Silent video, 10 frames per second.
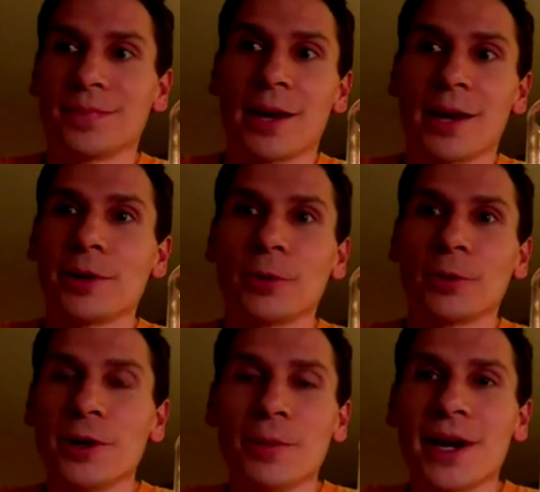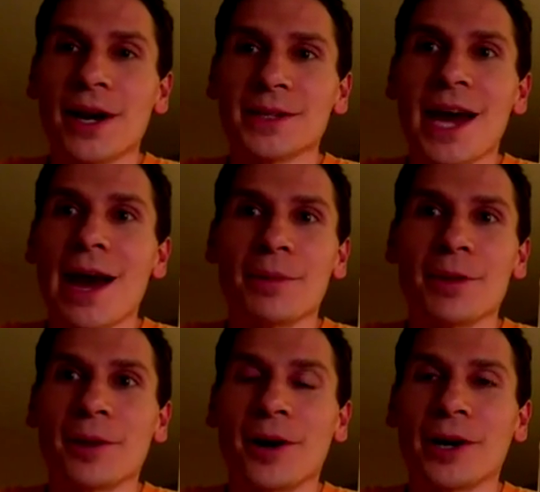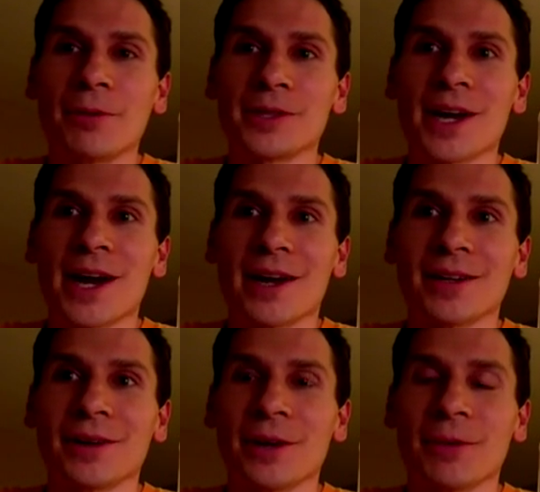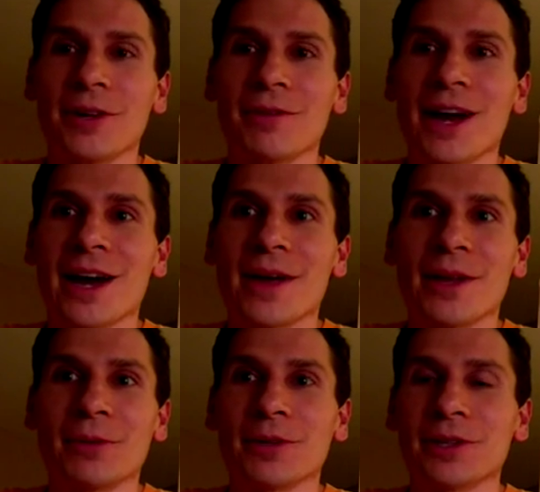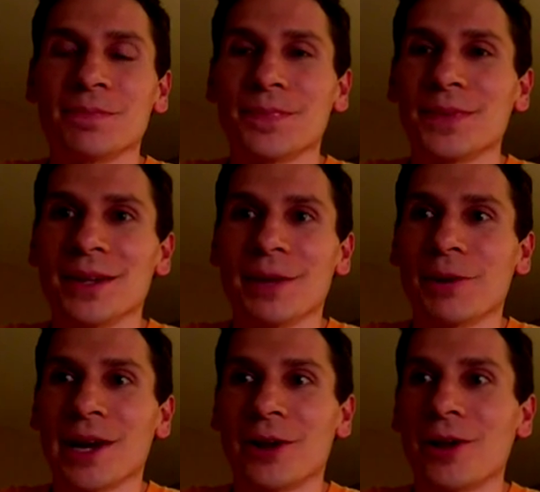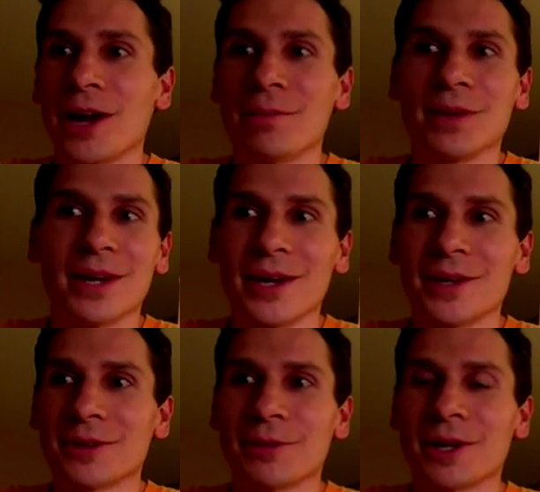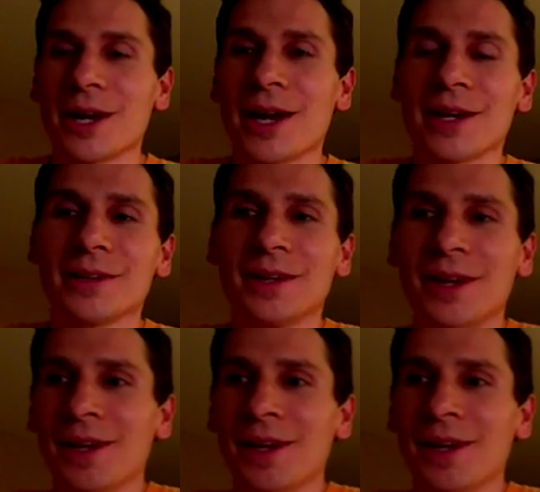that beer wouldn't have been on tap in the bar I was at. They wouldn't have had that. They would have had all IPAs, or they would have had,